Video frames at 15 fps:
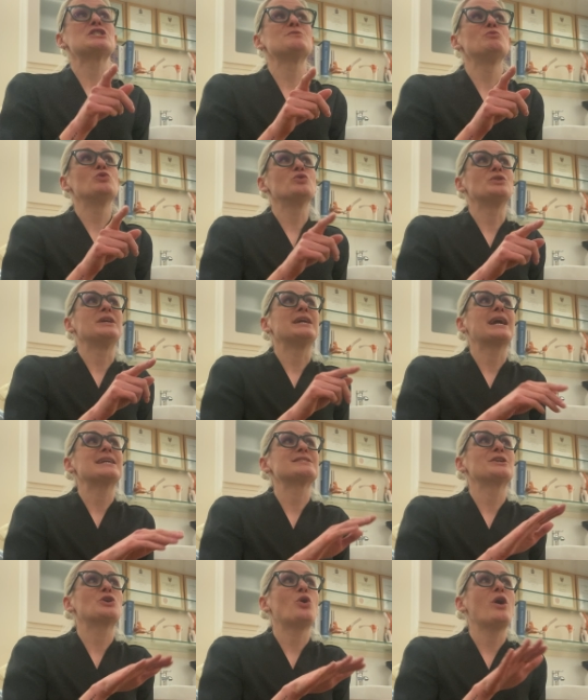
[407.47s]
morning,
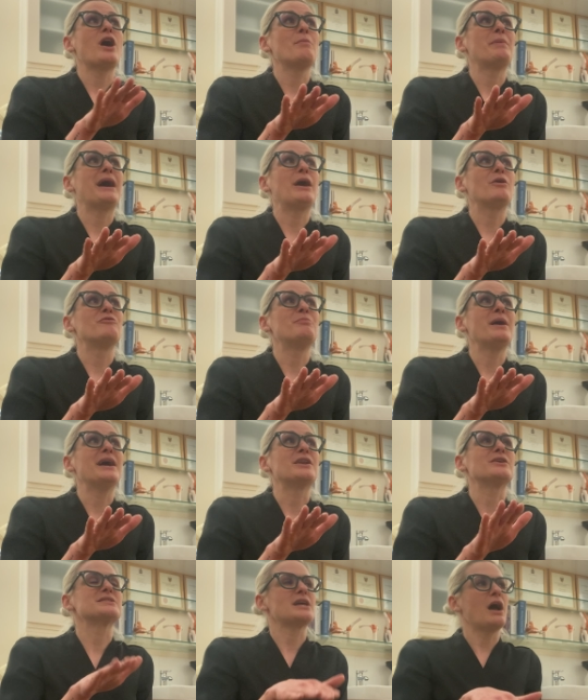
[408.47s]
as I got up out of
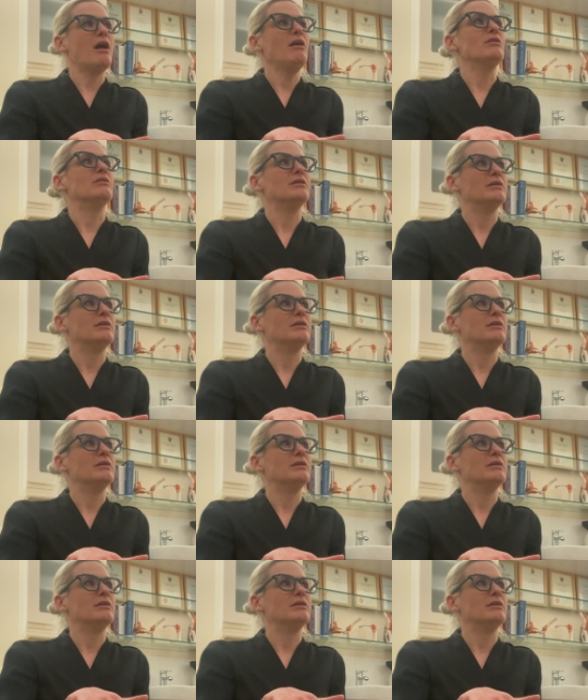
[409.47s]
bed, I was like, oh.